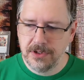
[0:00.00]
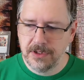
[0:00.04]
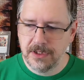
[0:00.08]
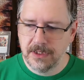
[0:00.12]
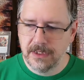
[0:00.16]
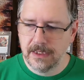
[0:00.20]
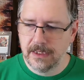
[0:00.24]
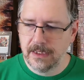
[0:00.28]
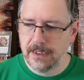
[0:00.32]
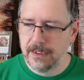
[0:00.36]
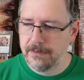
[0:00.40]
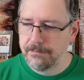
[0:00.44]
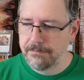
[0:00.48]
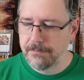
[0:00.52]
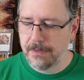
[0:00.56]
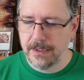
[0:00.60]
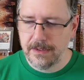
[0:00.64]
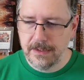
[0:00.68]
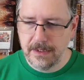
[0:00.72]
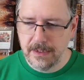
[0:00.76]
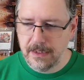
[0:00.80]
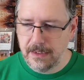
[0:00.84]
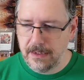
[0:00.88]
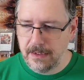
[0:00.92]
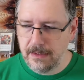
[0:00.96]
I
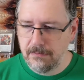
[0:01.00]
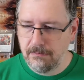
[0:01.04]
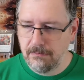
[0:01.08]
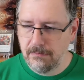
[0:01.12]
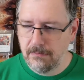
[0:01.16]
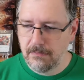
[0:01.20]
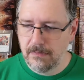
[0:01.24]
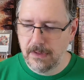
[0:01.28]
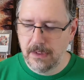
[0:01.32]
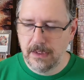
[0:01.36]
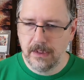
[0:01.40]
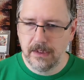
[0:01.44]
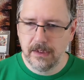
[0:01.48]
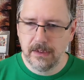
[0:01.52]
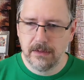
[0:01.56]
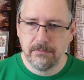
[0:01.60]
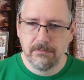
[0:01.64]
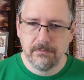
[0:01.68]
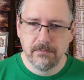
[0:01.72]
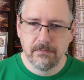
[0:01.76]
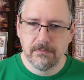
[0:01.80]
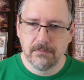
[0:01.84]
think he